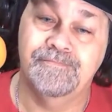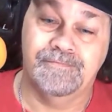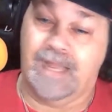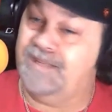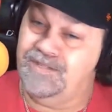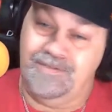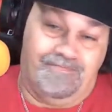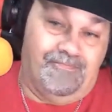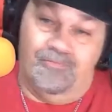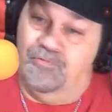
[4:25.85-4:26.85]
That's
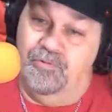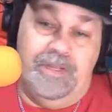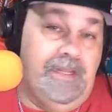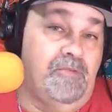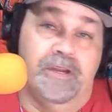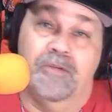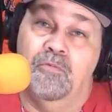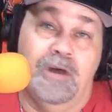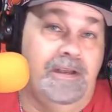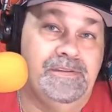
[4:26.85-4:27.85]
really what it
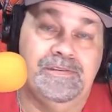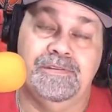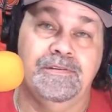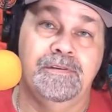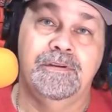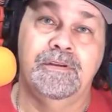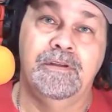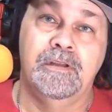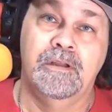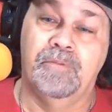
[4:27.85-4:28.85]
was.
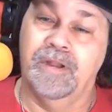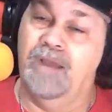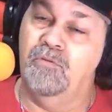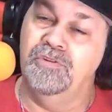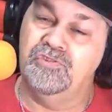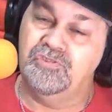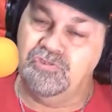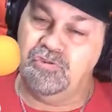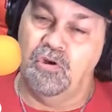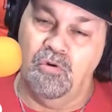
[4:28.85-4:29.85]
But I was
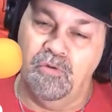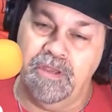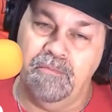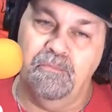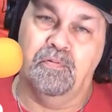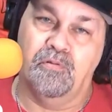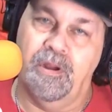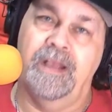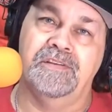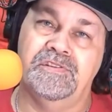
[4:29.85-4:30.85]
so
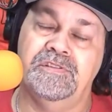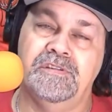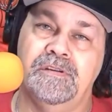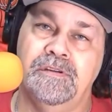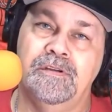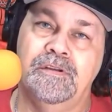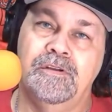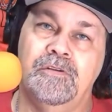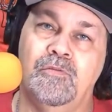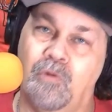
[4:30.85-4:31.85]
impressed
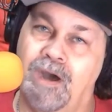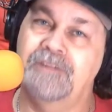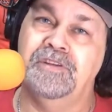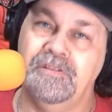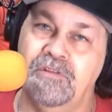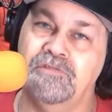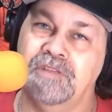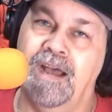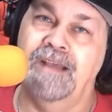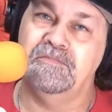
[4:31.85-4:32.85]
watching those
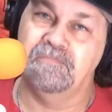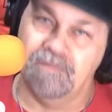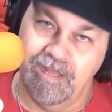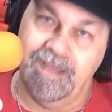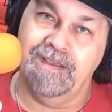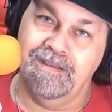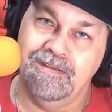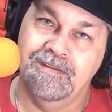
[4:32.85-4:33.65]
guys play.